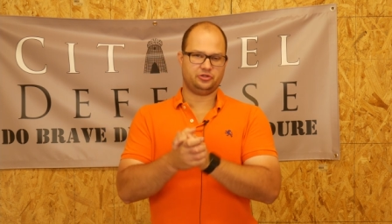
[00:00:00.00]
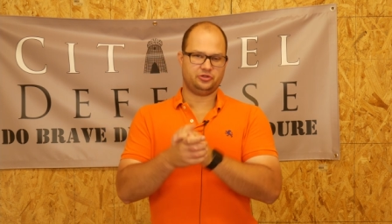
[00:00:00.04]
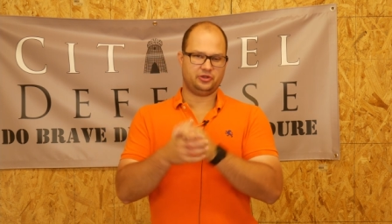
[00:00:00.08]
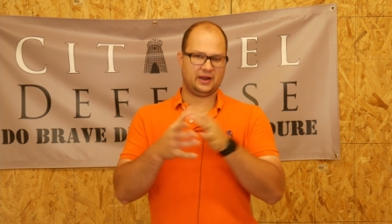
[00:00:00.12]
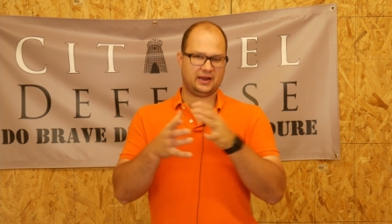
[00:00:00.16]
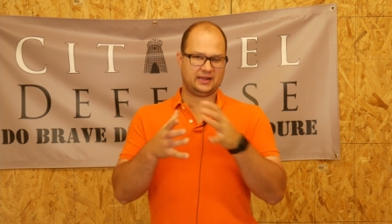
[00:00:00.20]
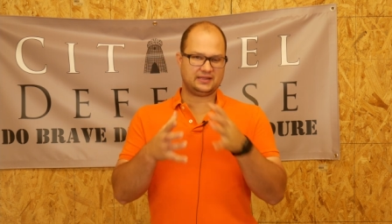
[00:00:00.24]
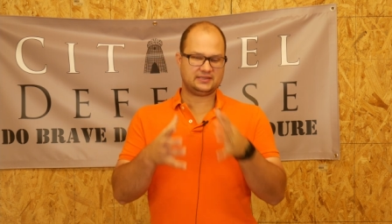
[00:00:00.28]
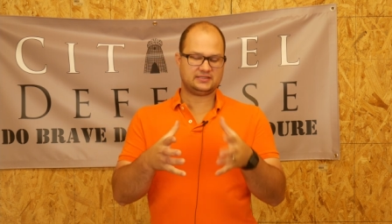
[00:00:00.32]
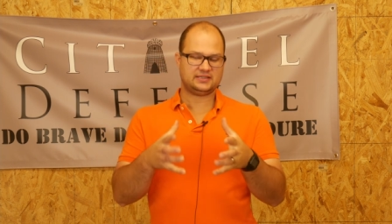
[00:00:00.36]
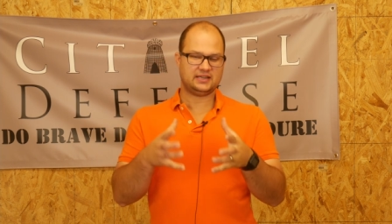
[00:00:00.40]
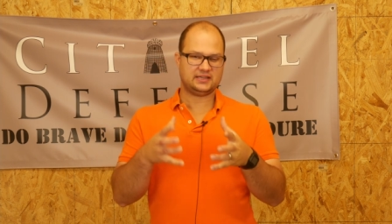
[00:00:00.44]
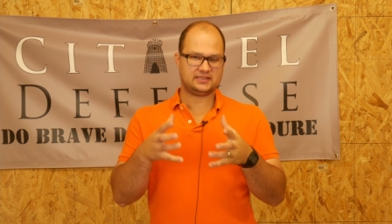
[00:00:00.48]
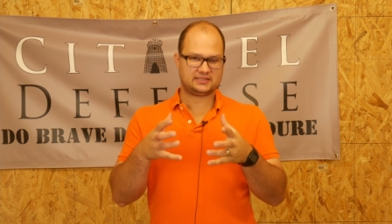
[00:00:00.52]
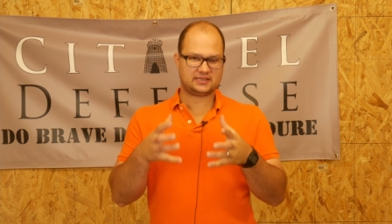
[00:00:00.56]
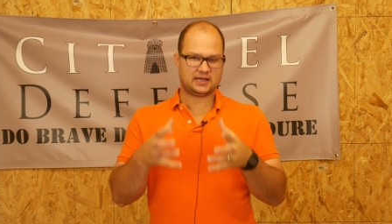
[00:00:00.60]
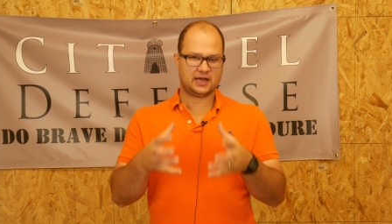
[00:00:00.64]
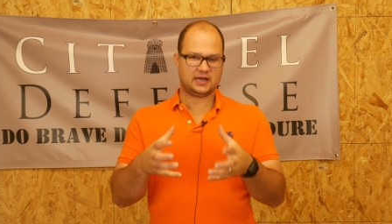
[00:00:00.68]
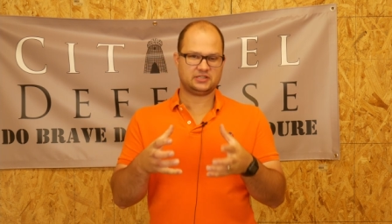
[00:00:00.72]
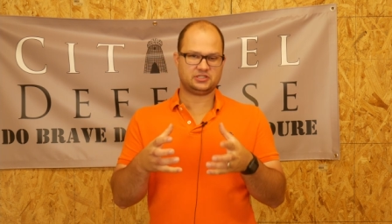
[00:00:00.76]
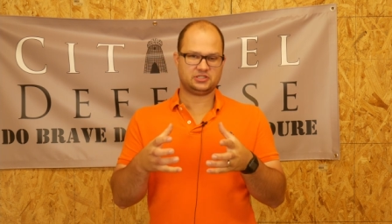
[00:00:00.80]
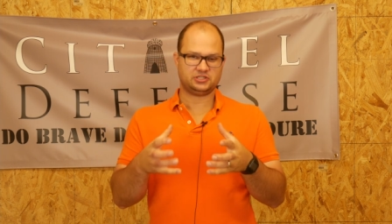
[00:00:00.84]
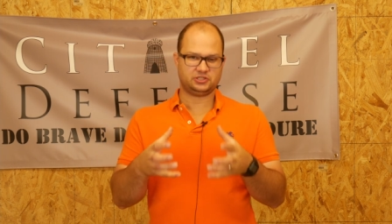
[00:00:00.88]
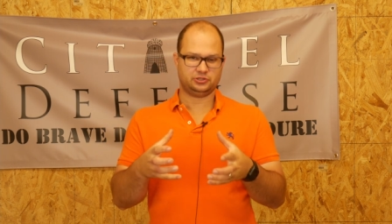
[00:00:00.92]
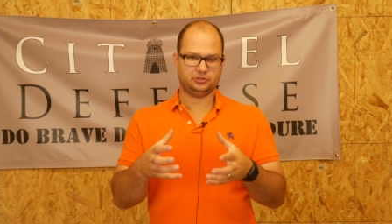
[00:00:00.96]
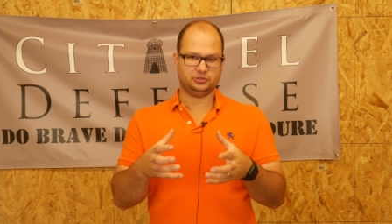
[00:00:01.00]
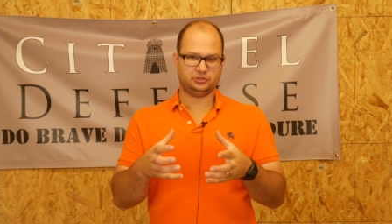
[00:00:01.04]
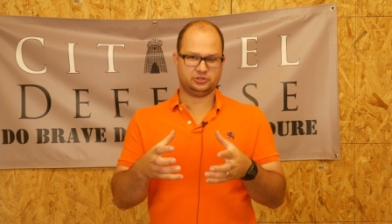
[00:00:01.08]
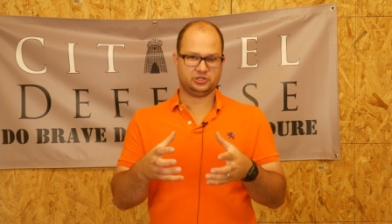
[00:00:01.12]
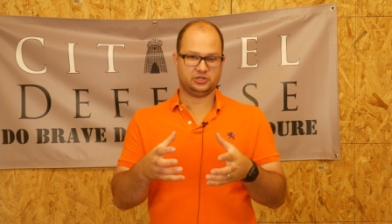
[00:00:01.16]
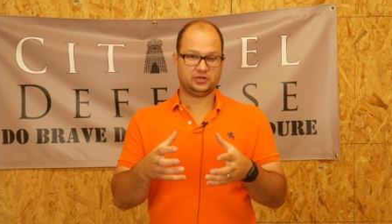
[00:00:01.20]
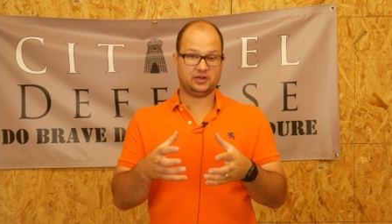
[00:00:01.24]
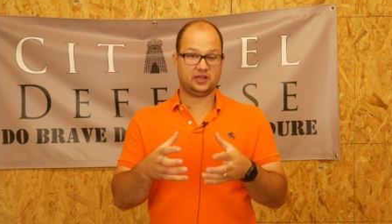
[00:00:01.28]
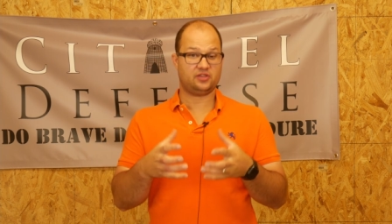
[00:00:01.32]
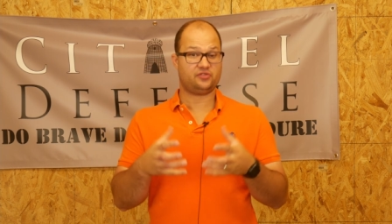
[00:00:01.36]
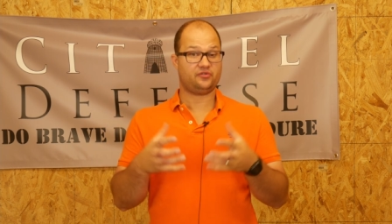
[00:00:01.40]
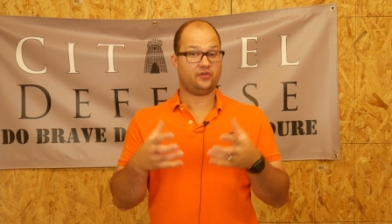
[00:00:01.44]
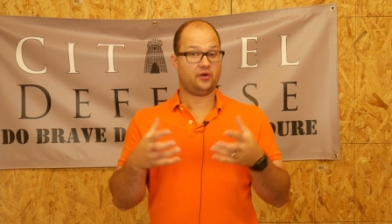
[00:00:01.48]
the United States
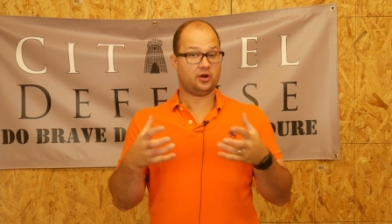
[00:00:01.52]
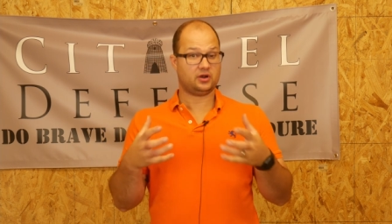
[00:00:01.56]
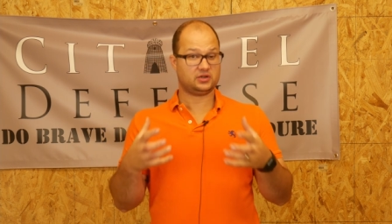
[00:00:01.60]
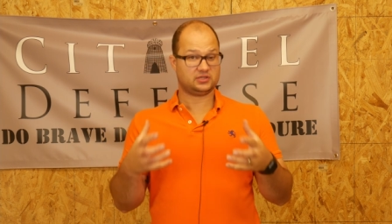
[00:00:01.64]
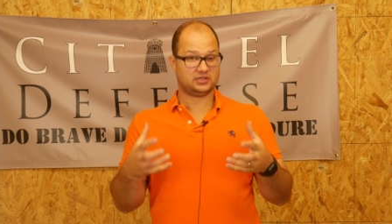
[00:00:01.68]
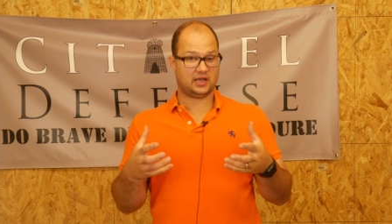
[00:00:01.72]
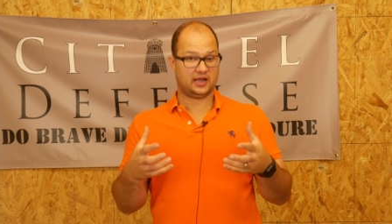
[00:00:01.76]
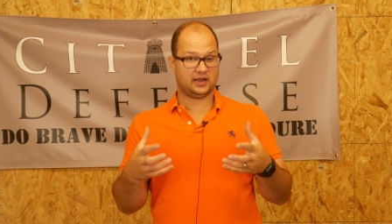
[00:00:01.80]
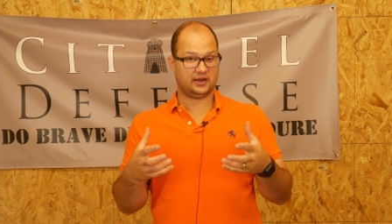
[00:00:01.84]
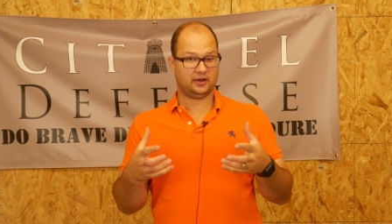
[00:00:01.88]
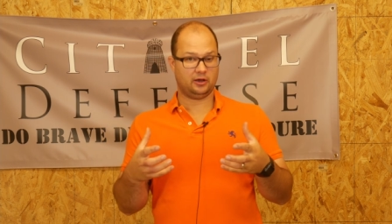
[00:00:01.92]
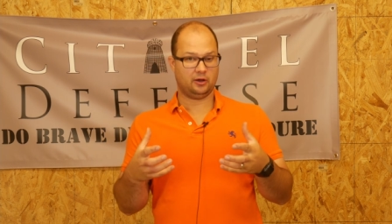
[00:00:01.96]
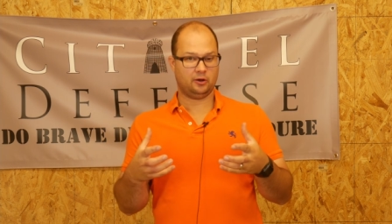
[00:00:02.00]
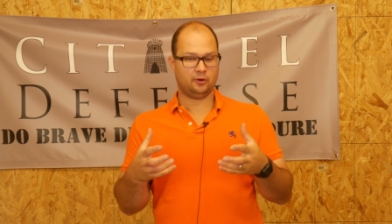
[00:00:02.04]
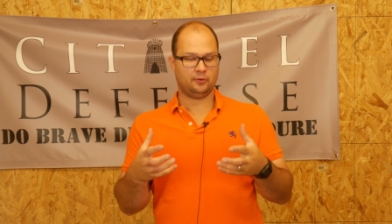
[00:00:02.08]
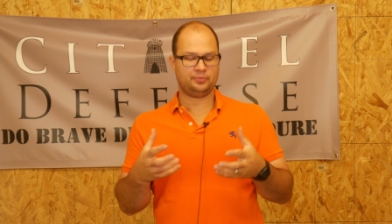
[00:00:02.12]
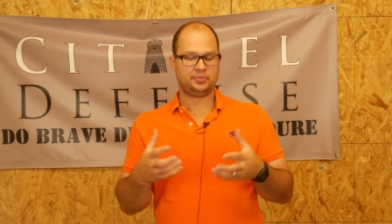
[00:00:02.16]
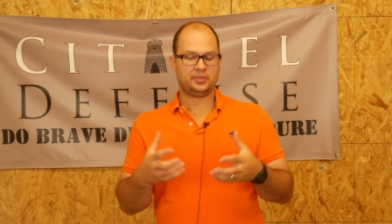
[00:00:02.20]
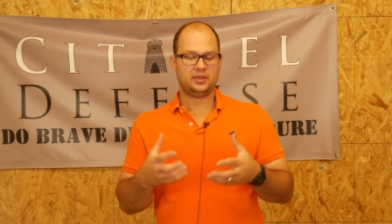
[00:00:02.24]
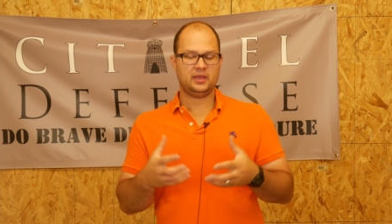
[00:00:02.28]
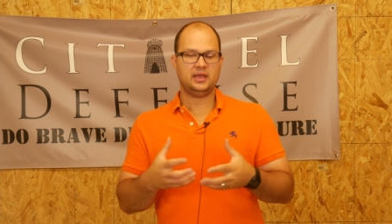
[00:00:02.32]
Constitution, as far as I know,